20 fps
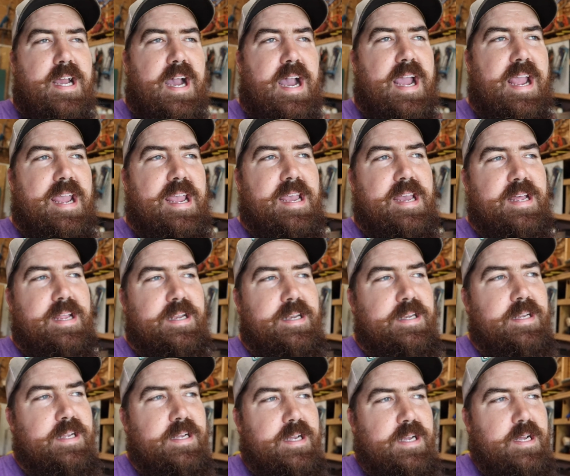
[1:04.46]

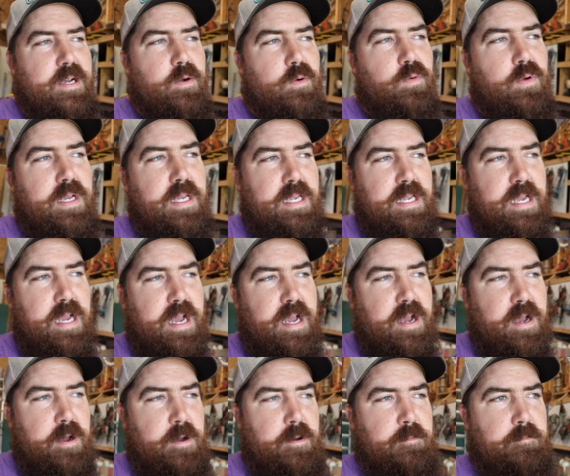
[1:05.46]
and we
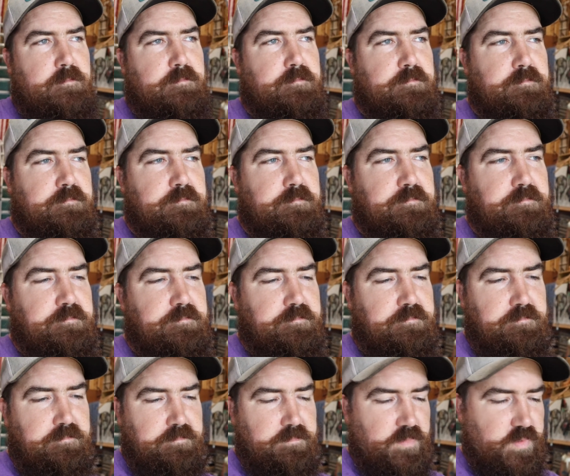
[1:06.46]

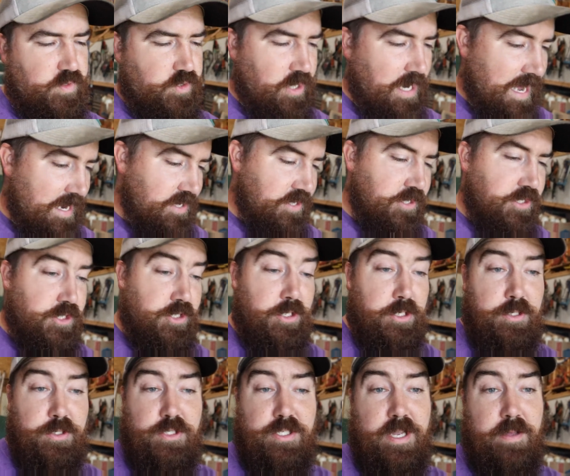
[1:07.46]
try to just
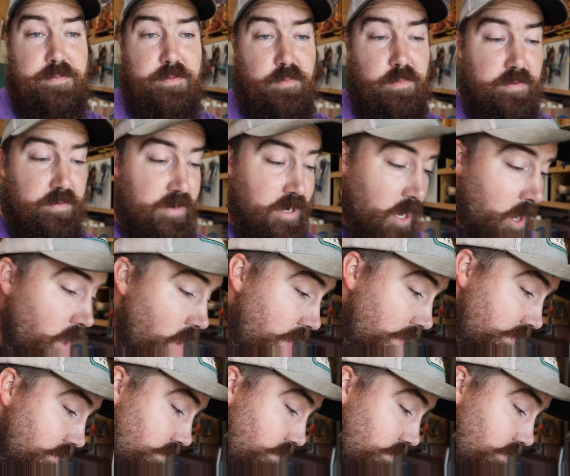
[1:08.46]
use something we've got.